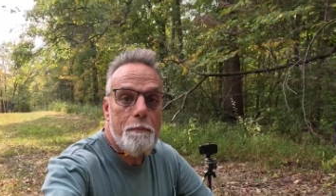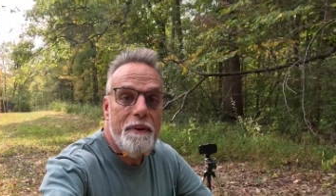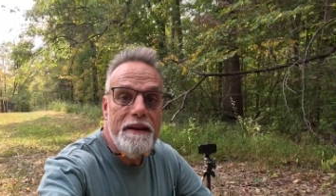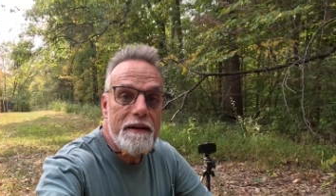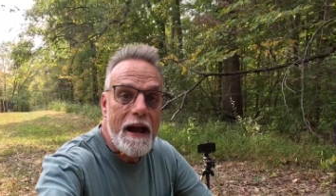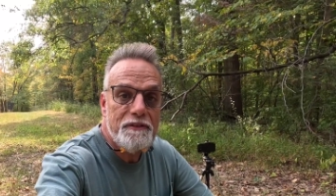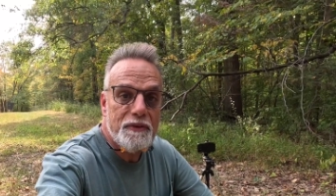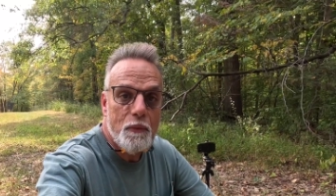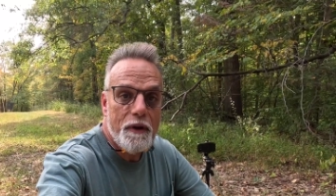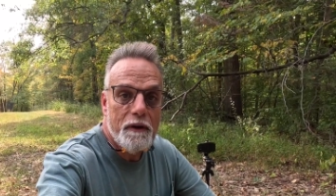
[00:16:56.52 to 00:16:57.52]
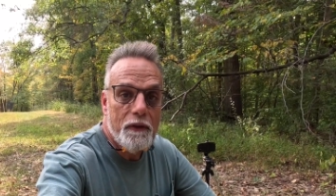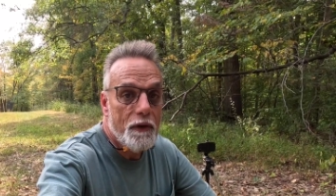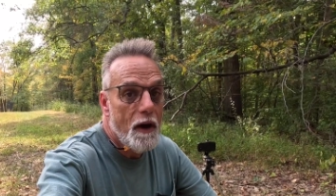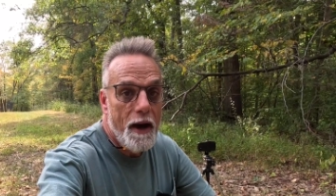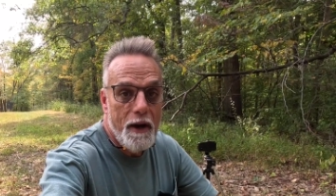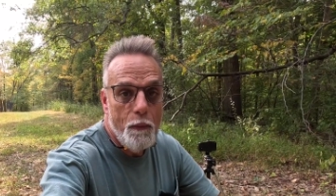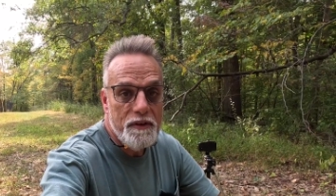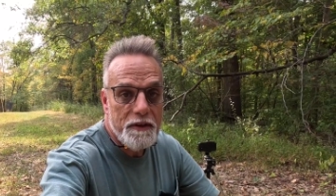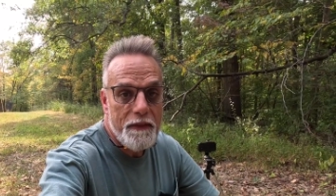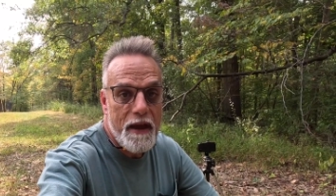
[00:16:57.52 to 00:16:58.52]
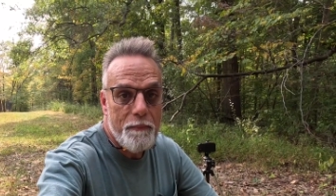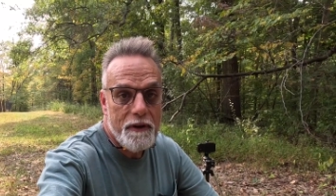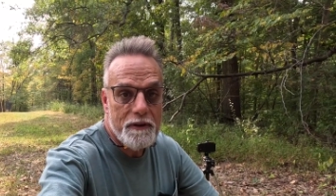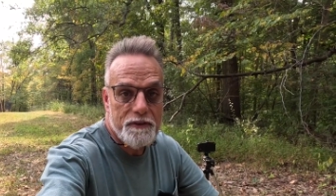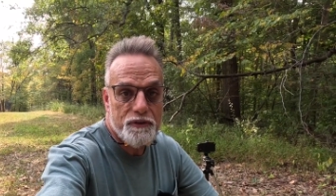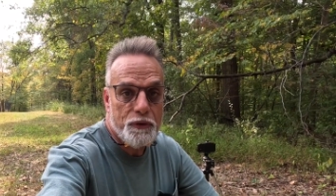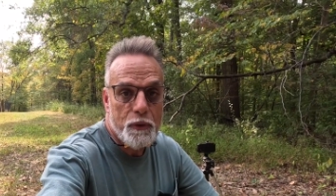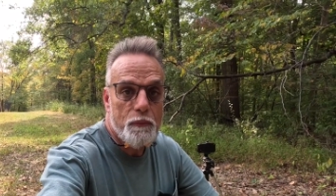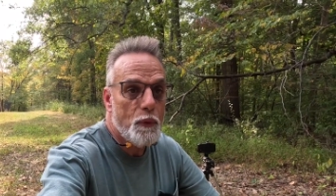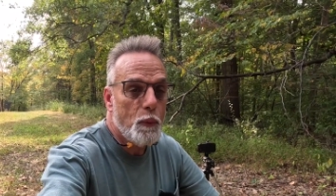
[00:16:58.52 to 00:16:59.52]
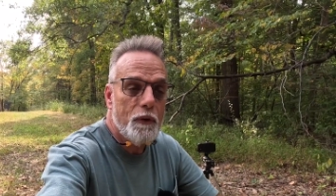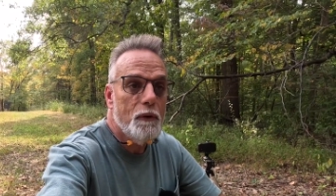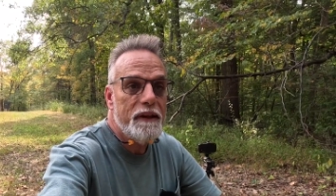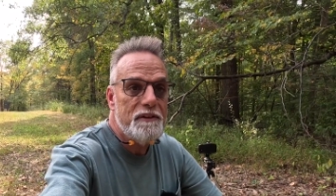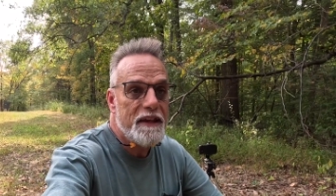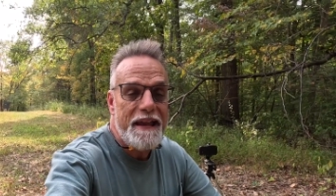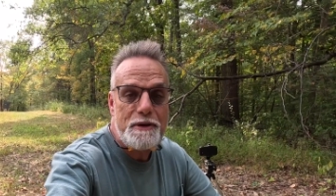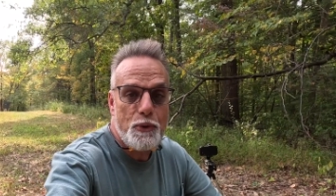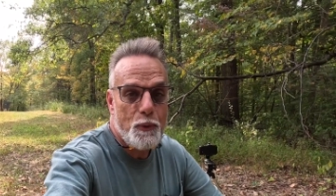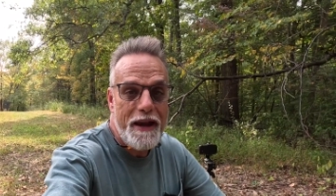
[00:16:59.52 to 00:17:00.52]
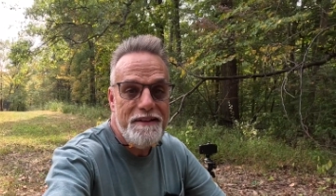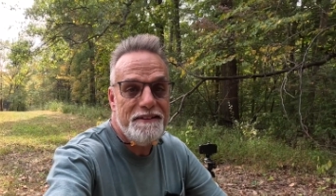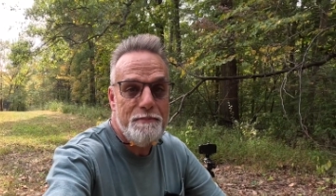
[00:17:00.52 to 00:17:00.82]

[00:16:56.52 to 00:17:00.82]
be nice to one another. I always say that because it's true. The world is a crazy